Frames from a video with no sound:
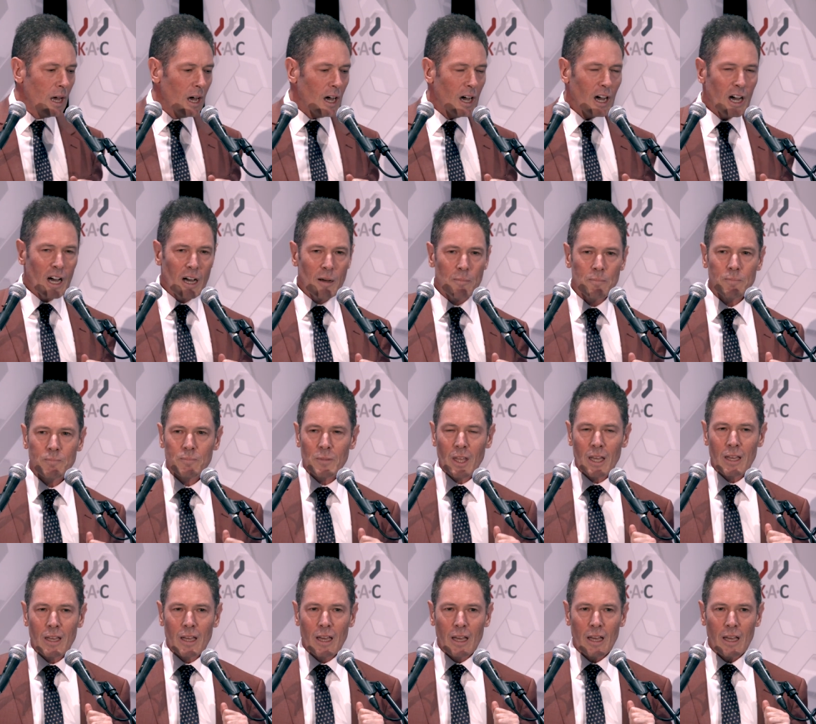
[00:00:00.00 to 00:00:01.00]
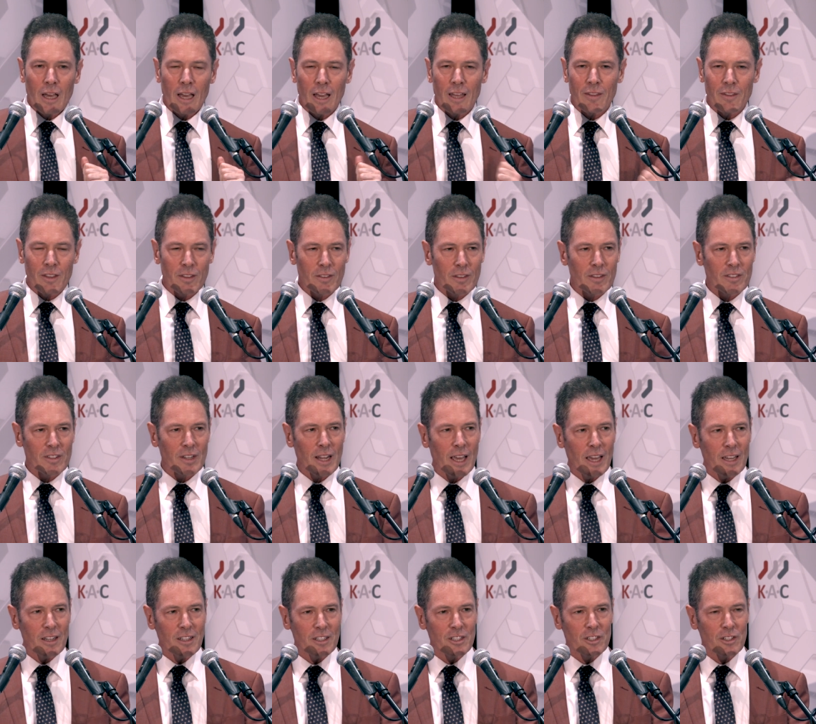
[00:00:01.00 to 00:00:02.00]
Um, and there's an
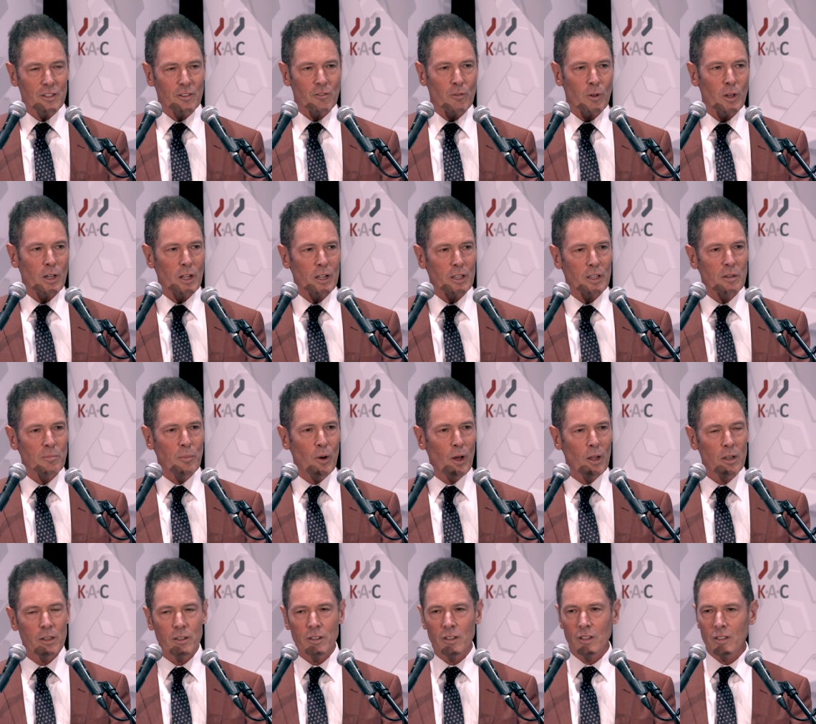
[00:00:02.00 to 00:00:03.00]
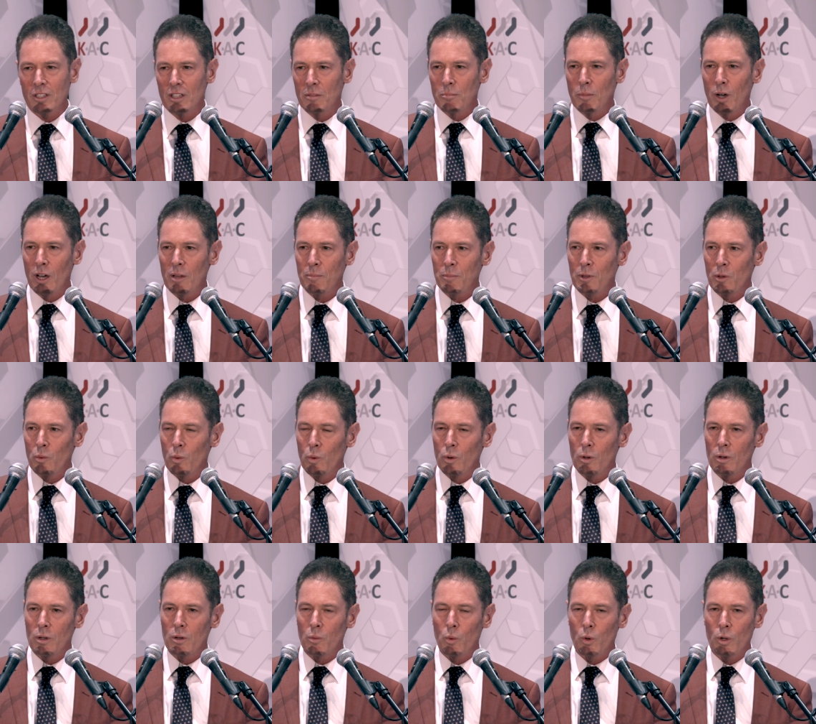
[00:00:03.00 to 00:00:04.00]
adage in Australian politics that might be
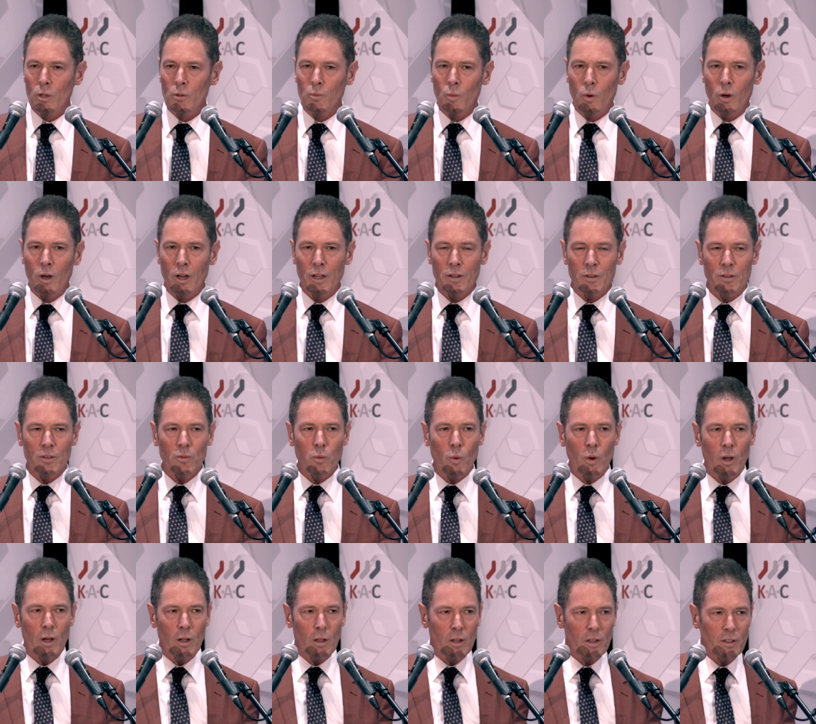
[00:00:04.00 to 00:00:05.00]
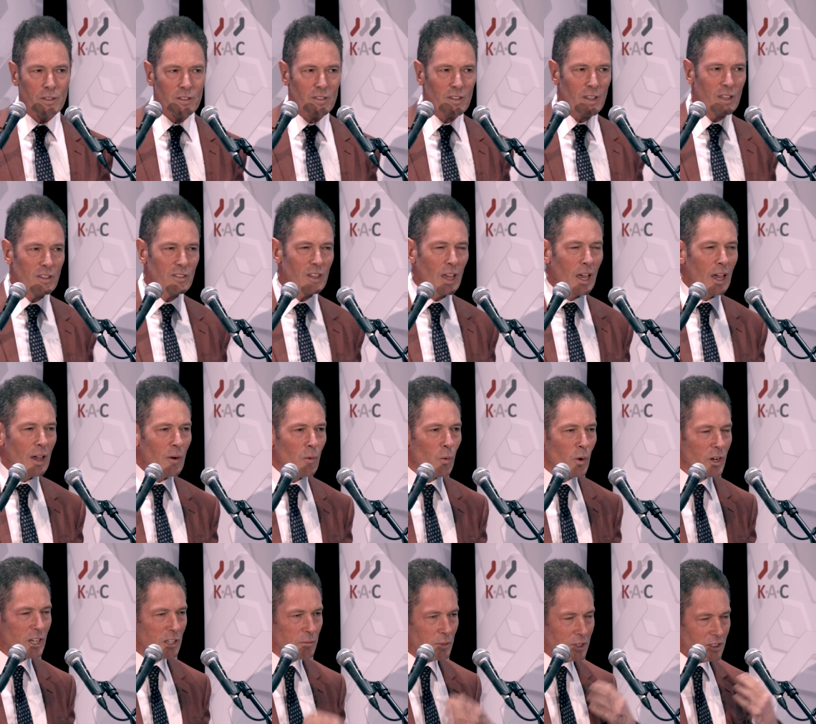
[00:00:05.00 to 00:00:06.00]
worldwide as well that says
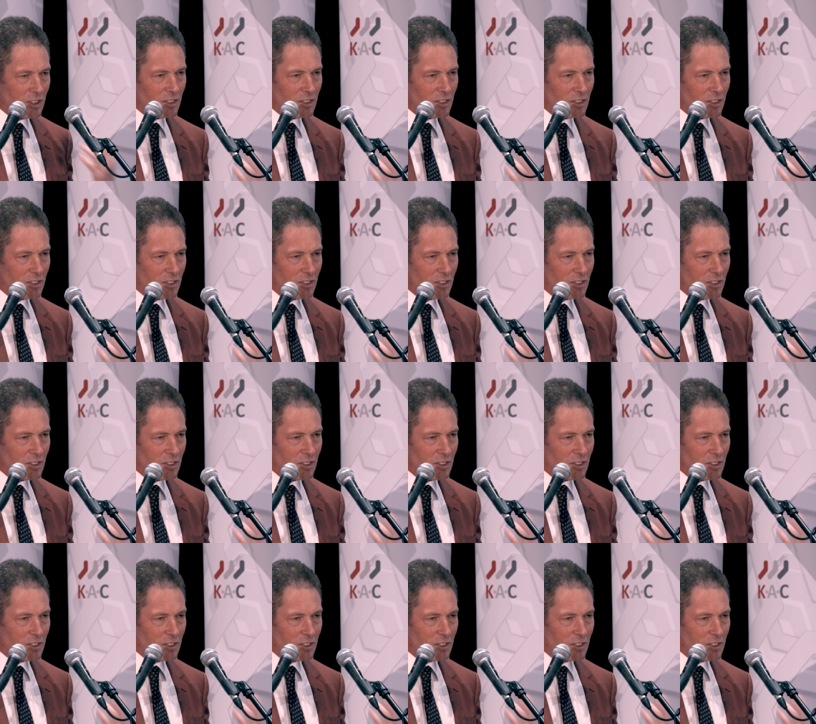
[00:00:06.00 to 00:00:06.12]
when you've been